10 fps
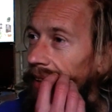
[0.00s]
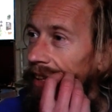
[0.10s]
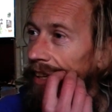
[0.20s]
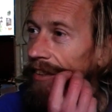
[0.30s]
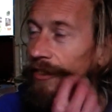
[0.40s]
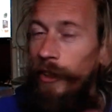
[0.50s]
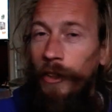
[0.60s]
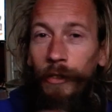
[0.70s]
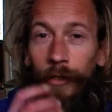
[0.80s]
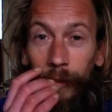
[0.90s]
it's
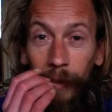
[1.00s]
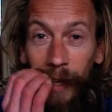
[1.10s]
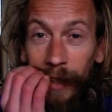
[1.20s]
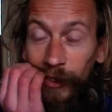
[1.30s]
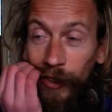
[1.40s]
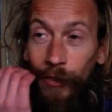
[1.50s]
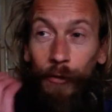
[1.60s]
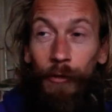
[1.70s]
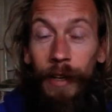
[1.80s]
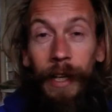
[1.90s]
just it's just
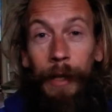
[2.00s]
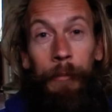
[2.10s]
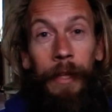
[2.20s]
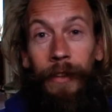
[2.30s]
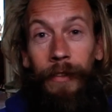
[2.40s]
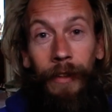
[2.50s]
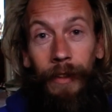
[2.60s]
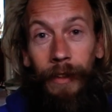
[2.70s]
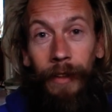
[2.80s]
really amazing.